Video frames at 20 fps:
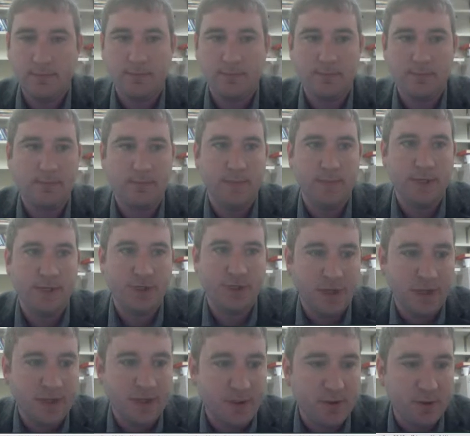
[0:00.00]
Make sure you
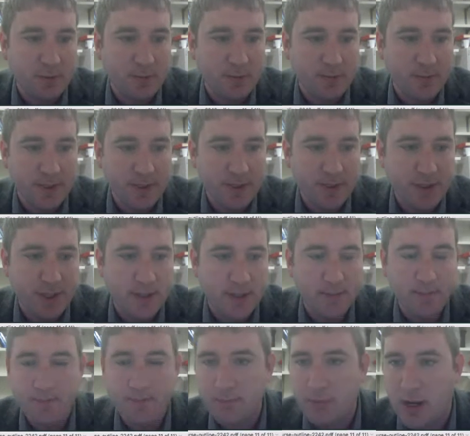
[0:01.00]
can get the whole
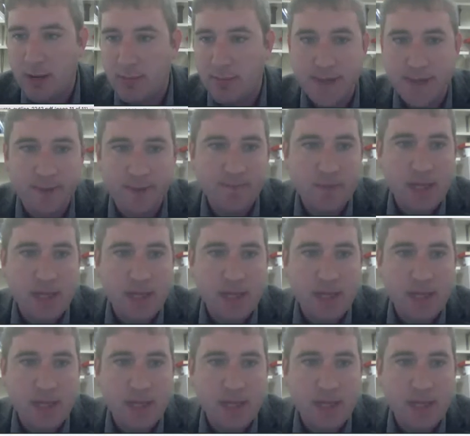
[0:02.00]
problem there.